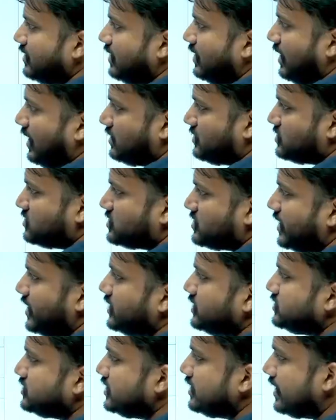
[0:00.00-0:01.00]
Assistant
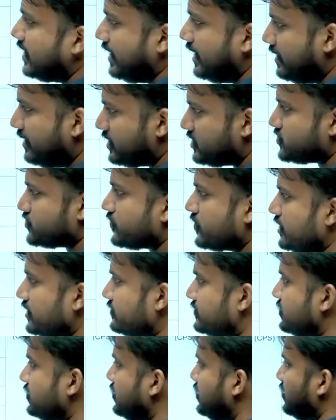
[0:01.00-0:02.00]
engineer industries,
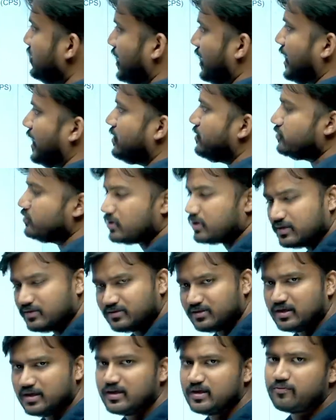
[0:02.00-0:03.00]
again you can
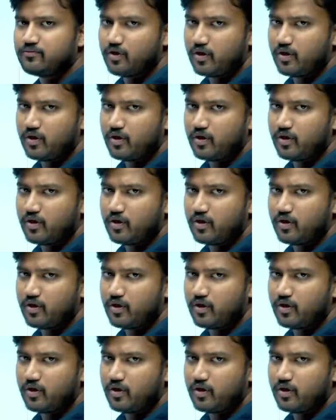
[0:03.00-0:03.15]
say for